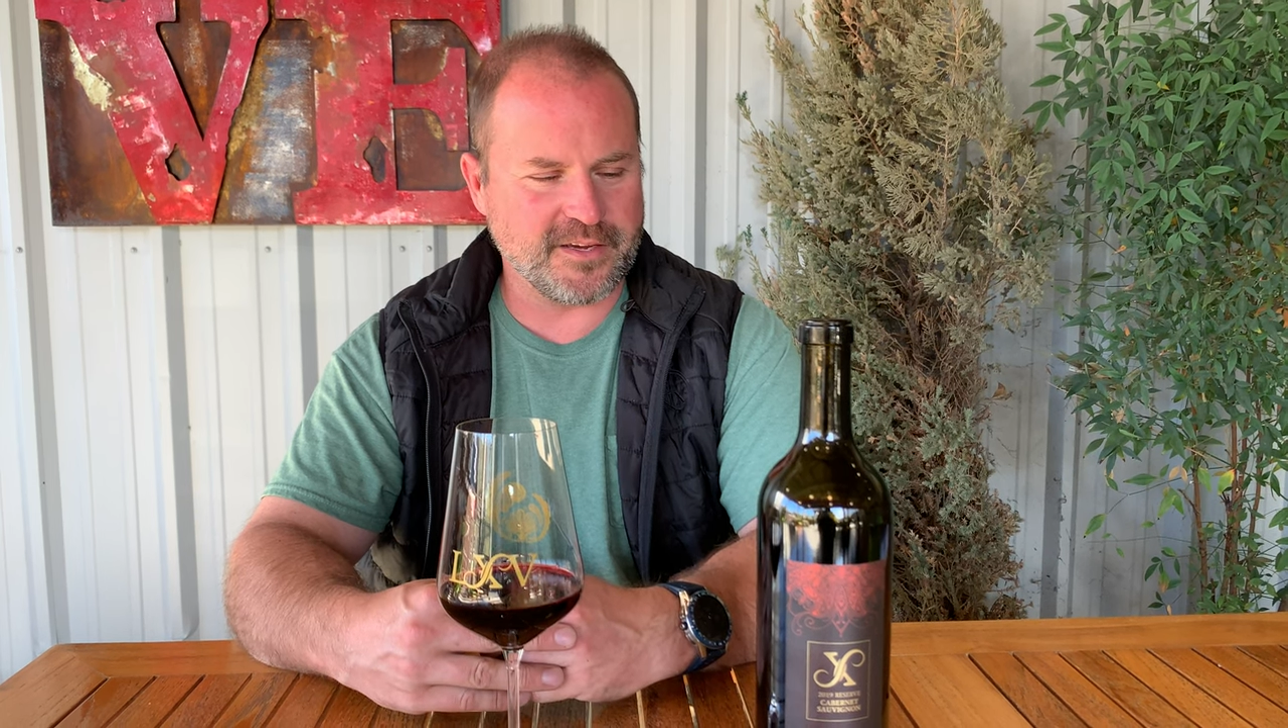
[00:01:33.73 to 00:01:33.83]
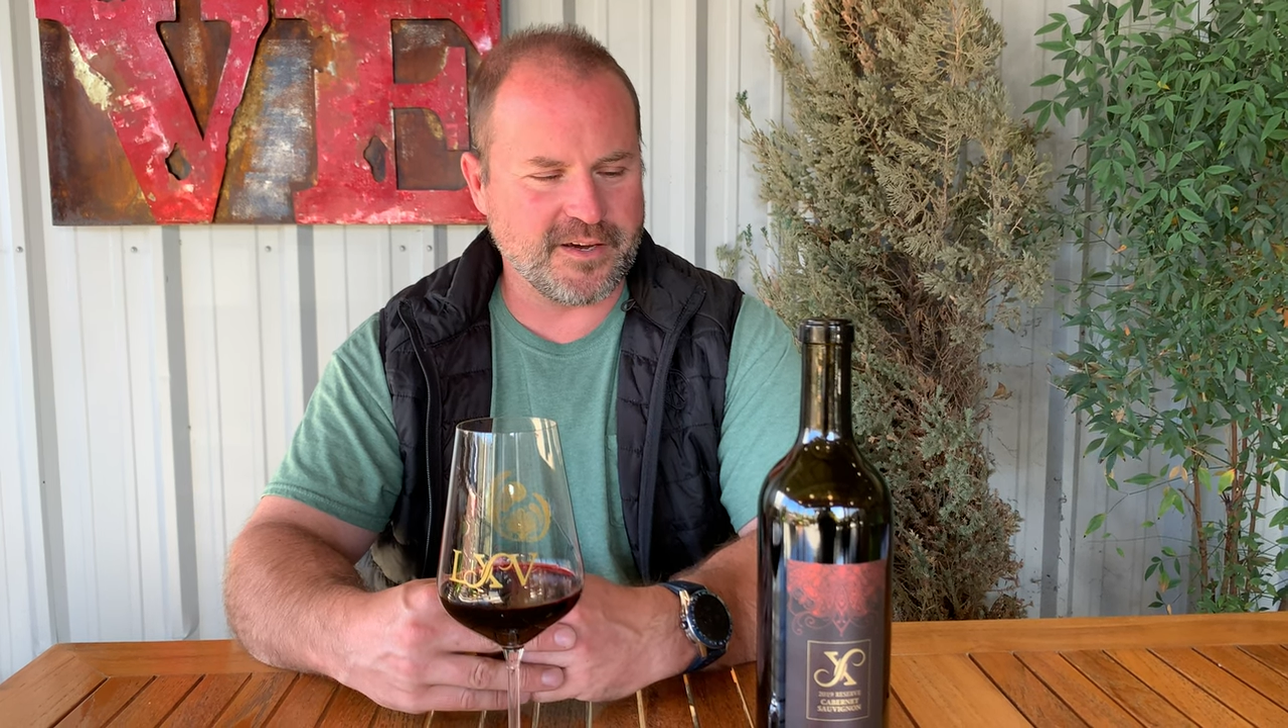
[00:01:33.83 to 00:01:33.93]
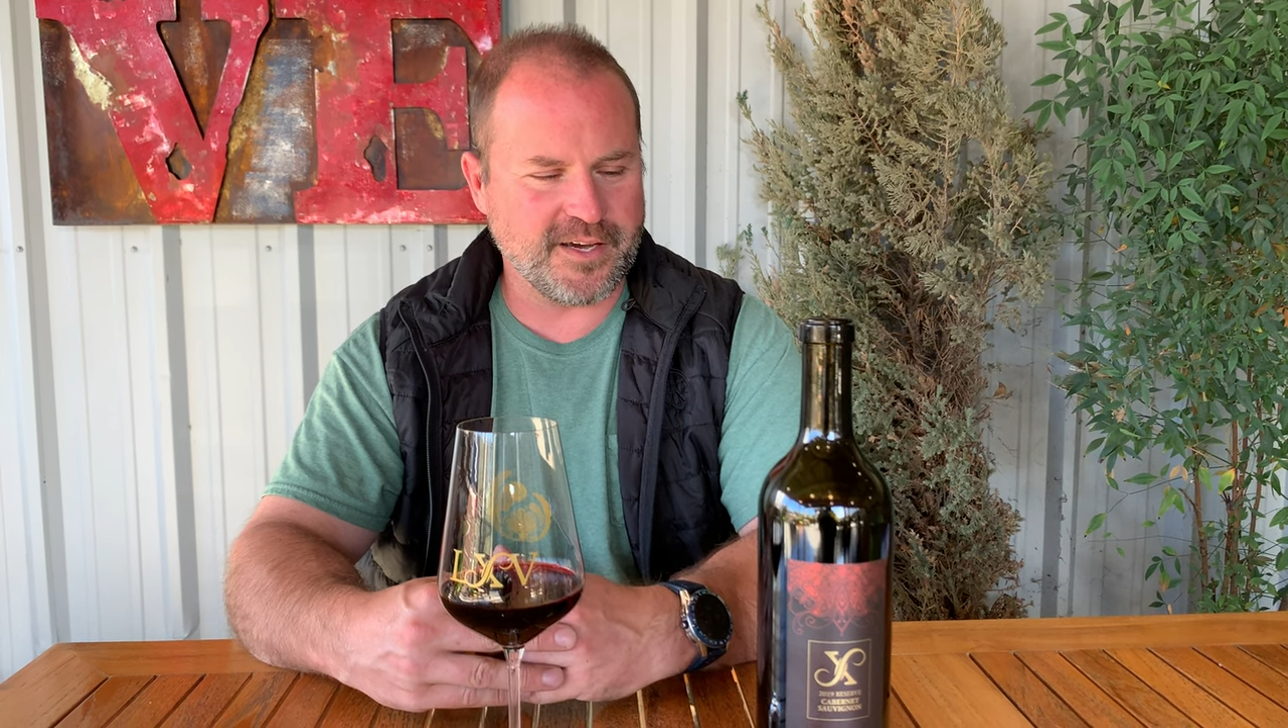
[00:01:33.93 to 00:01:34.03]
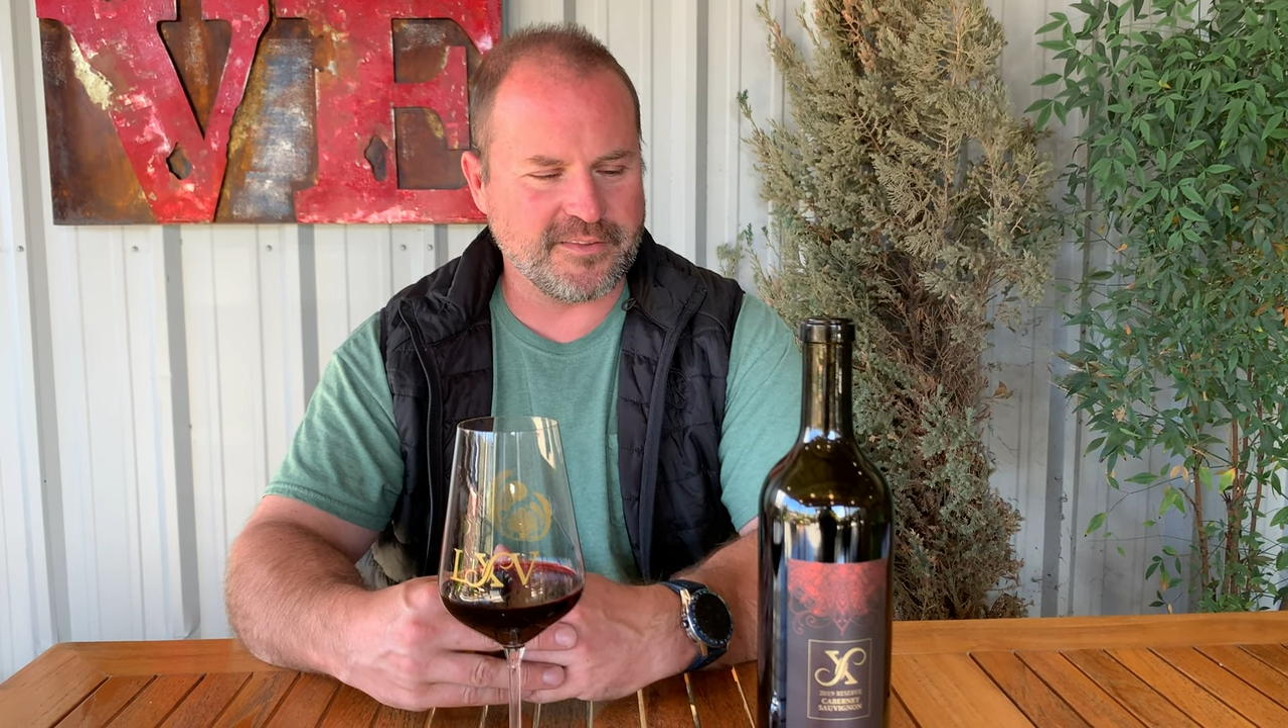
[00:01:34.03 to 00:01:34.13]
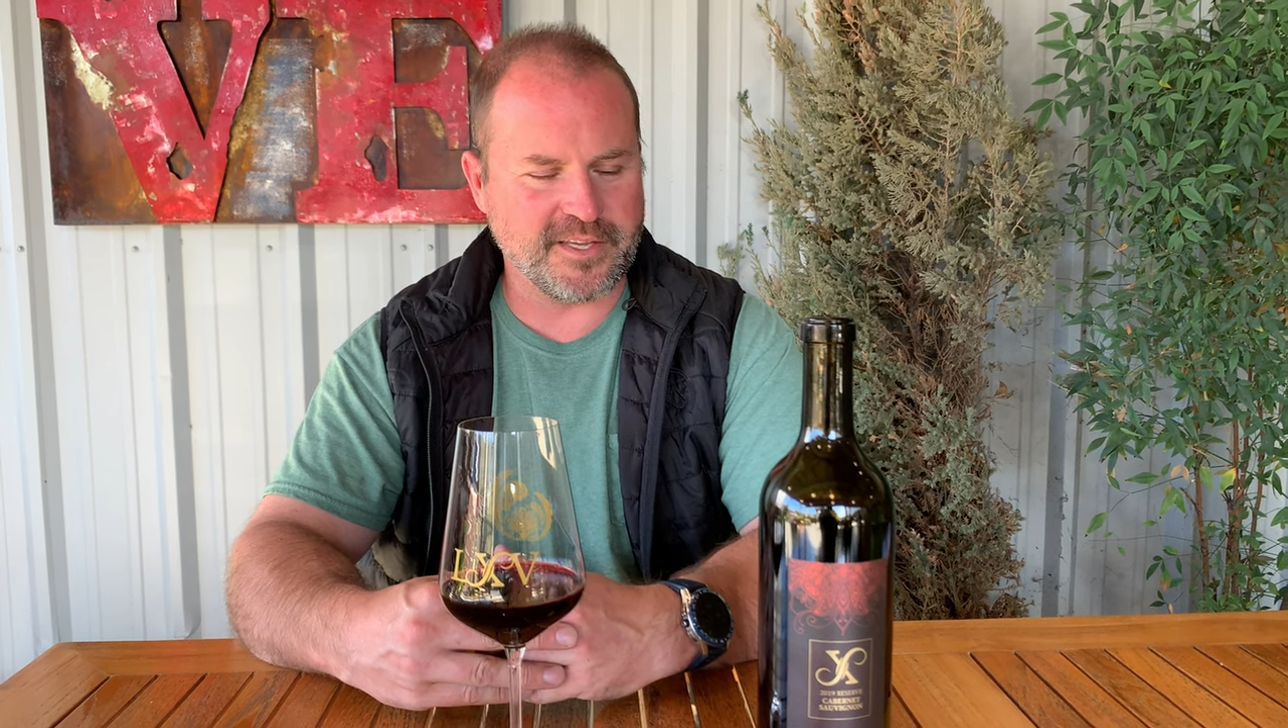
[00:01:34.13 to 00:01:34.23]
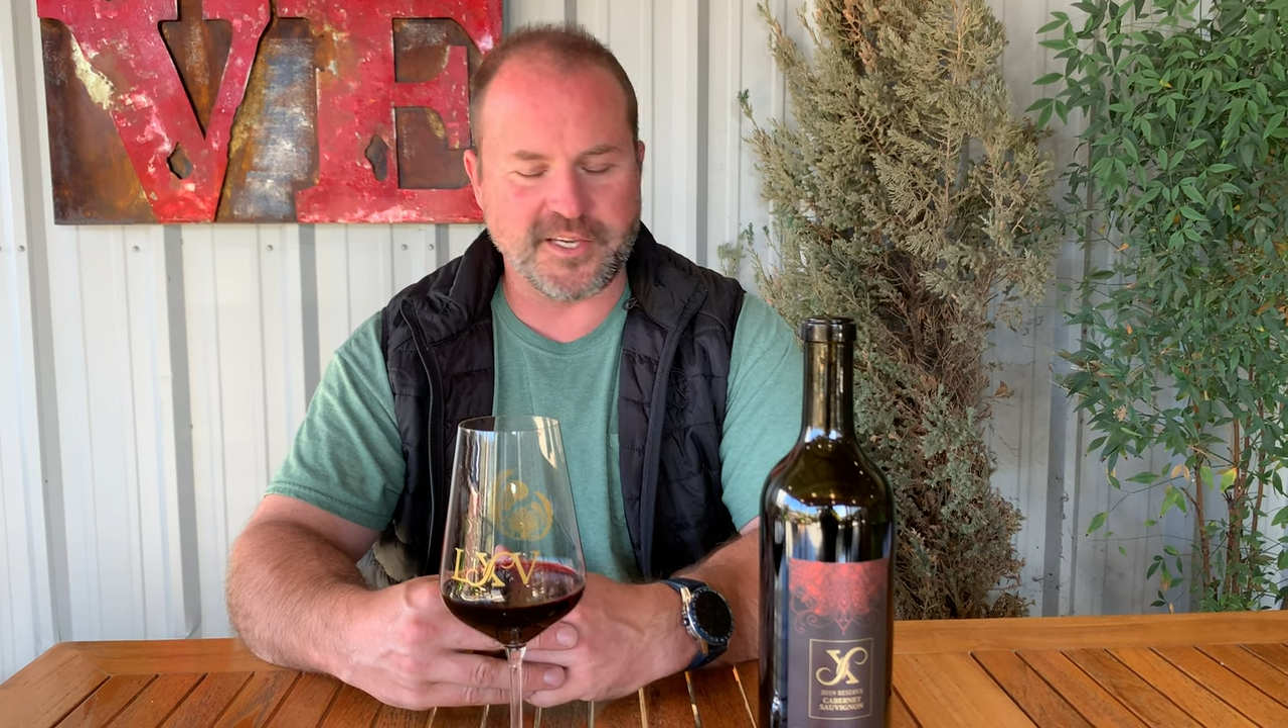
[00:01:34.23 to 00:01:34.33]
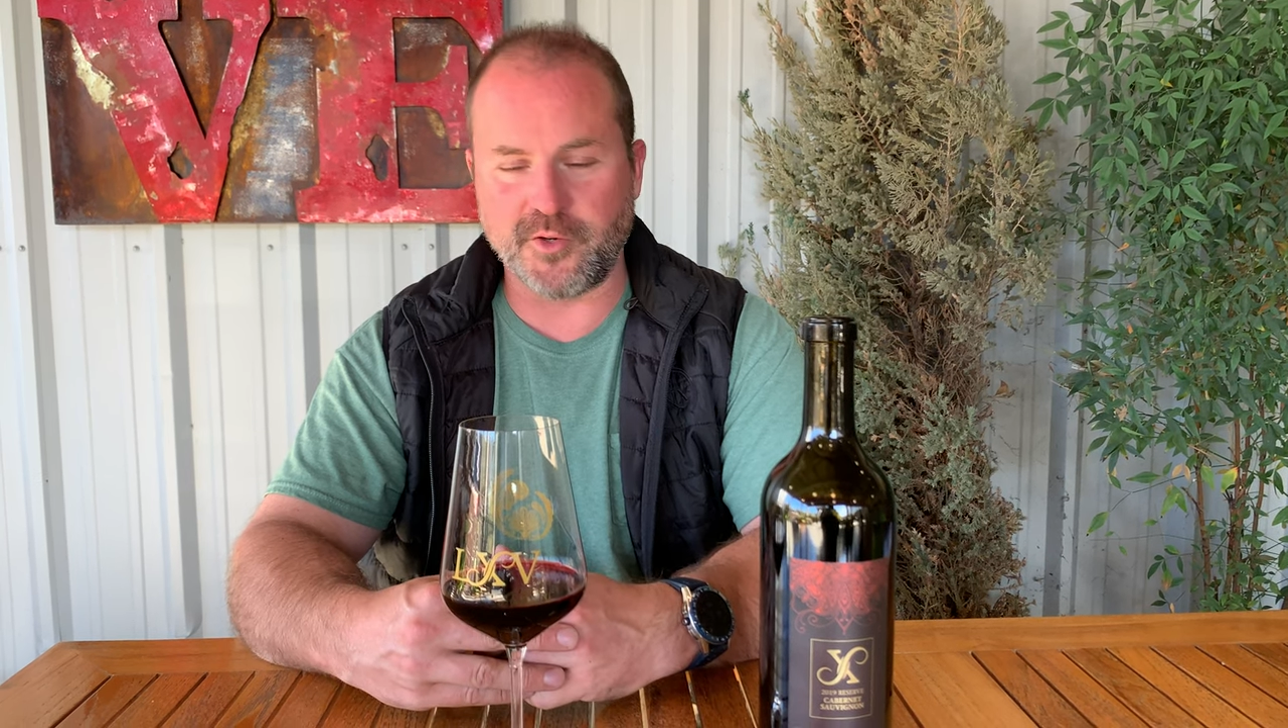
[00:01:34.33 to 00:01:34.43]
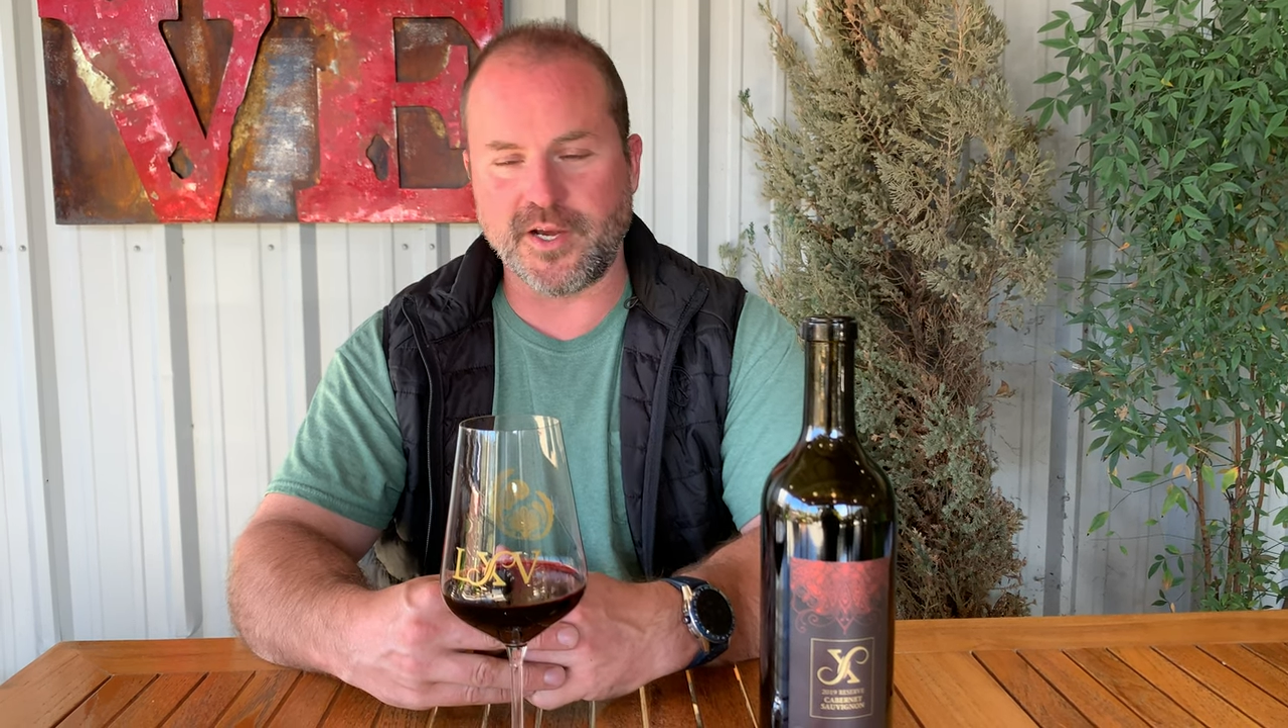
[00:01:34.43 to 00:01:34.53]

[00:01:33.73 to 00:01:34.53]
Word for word: I think you